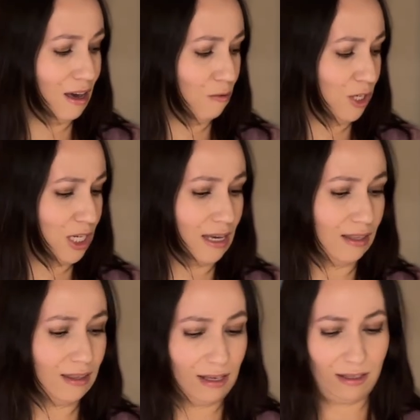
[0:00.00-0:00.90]
which I
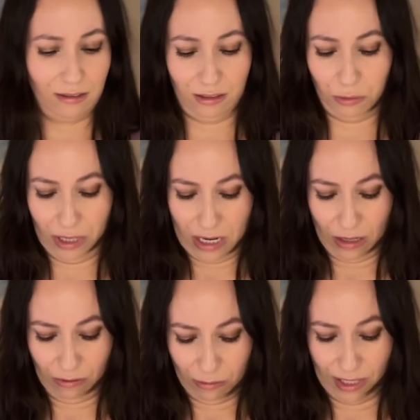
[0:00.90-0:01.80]
think looks pretty
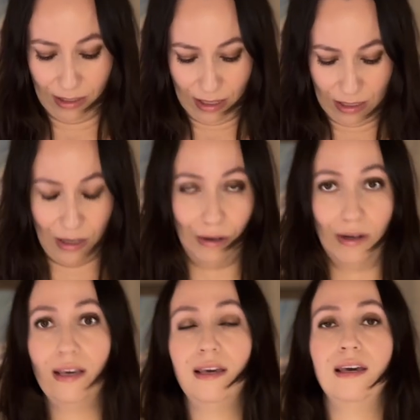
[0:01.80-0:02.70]
good with my skin tone.
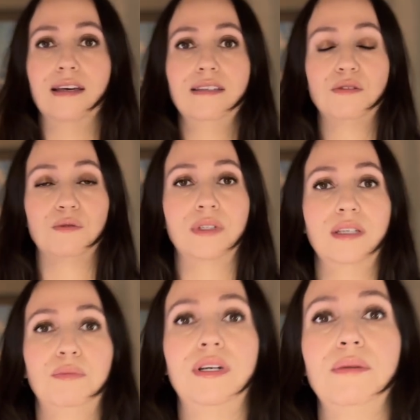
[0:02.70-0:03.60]
It has these really
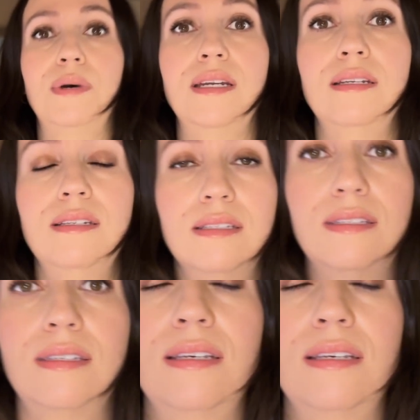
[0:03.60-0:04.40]
pretty buttons.